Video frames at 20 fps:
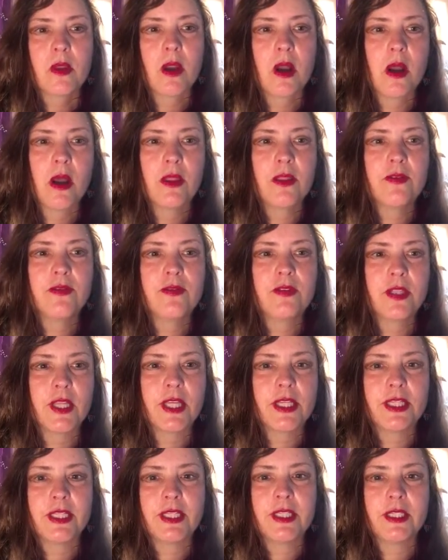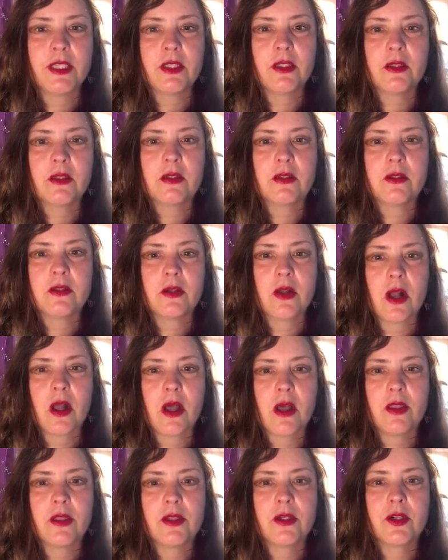all the flooding,
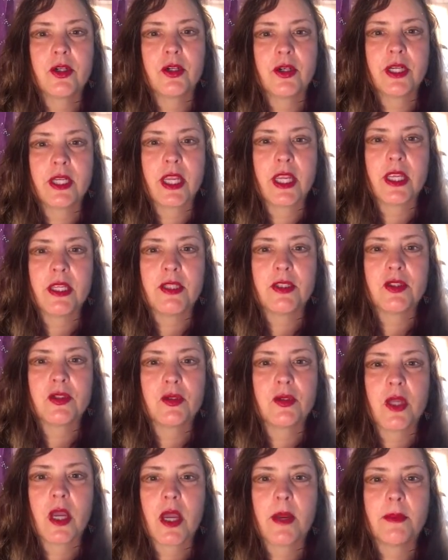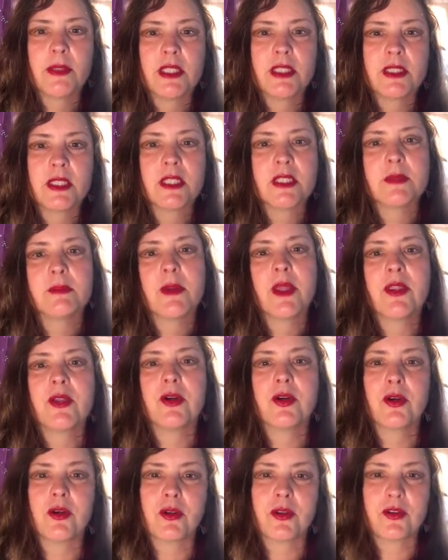all the hurricanes, tsunamis, it's
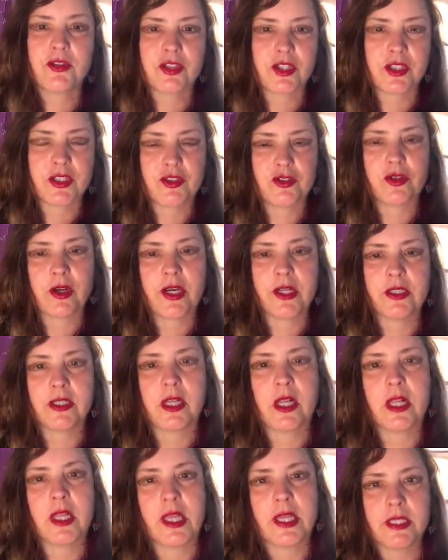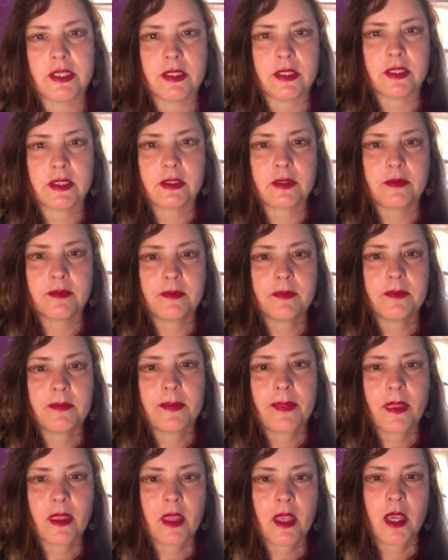Mother Earth just trying to cleanse.
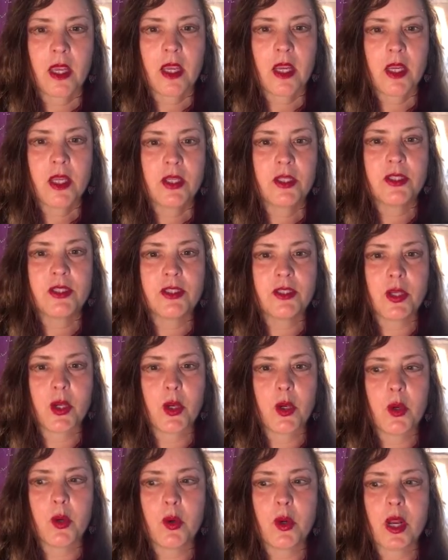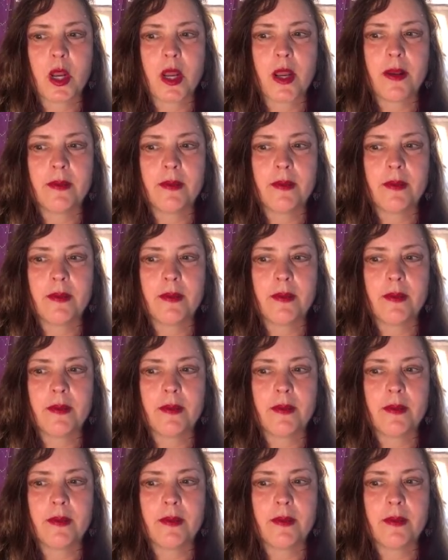So